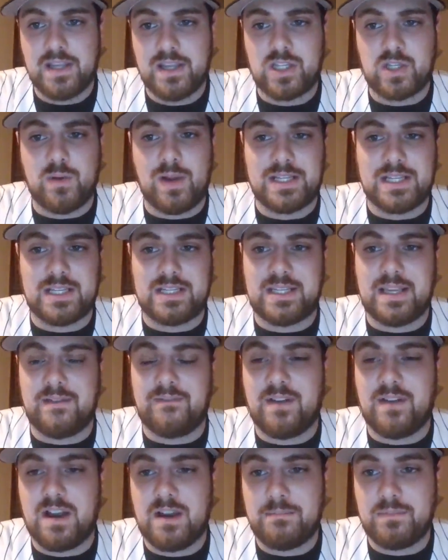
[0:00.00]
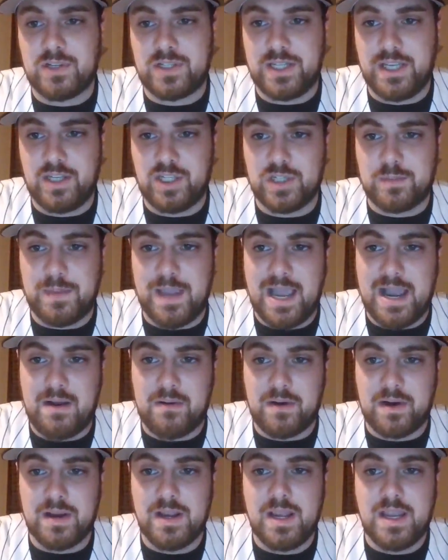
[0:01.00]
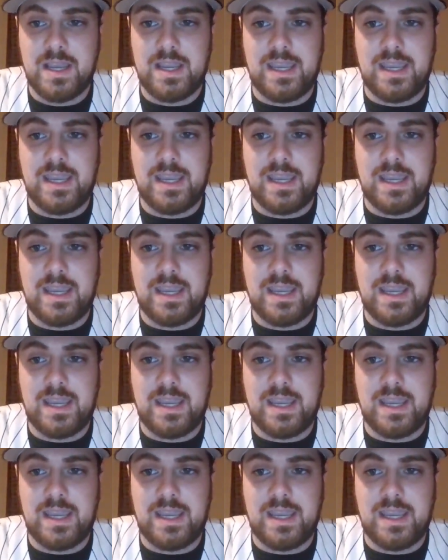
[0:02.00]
So, as I said, very prestigious power.